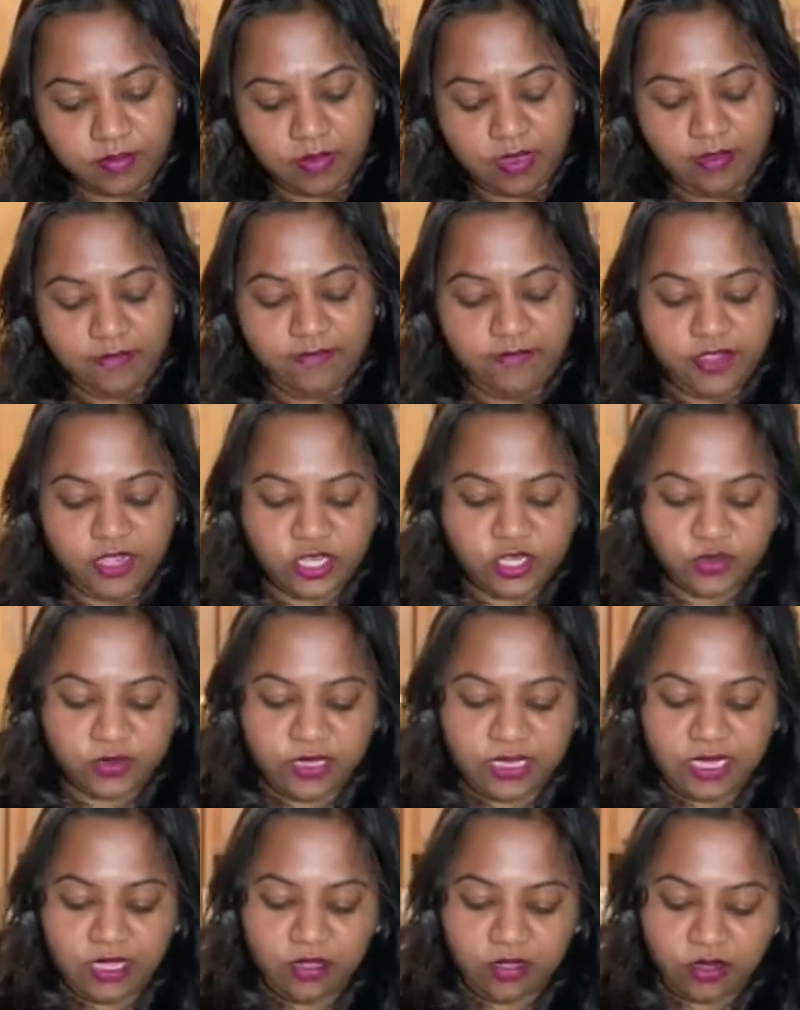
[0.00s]

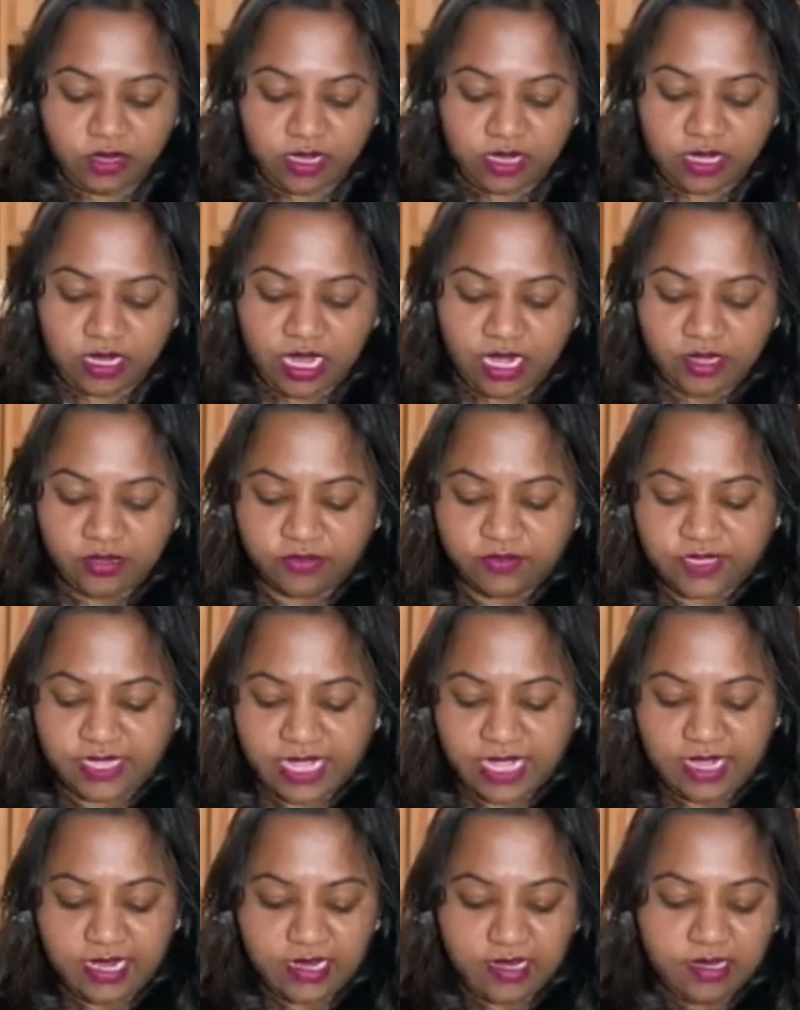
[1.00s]
visually, you kind of
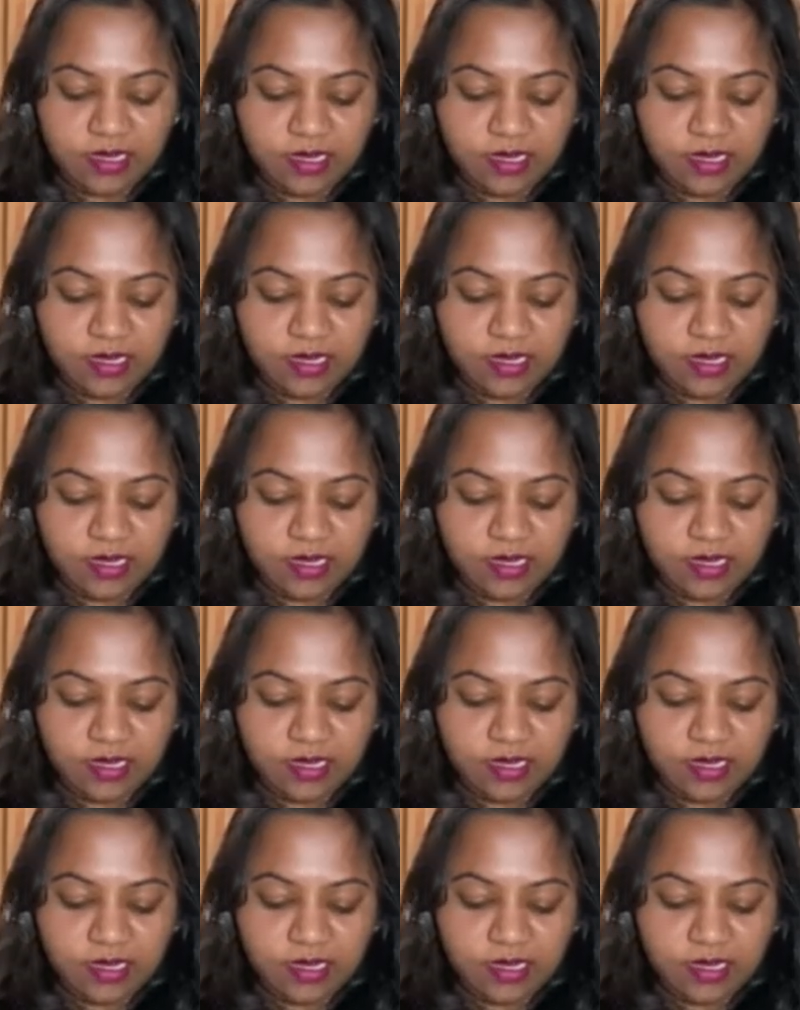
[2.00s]
tell.